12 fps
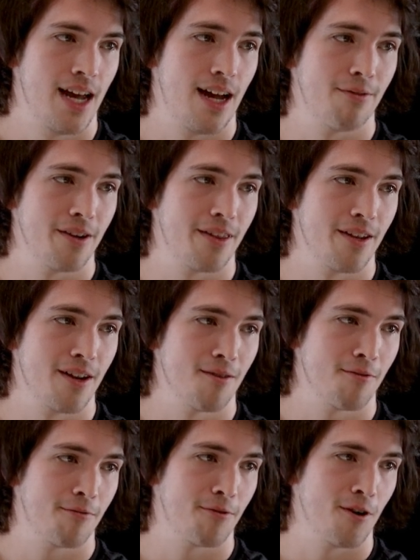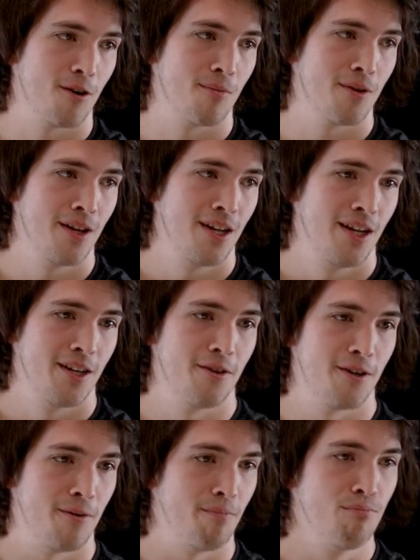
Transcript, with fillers: Everything from your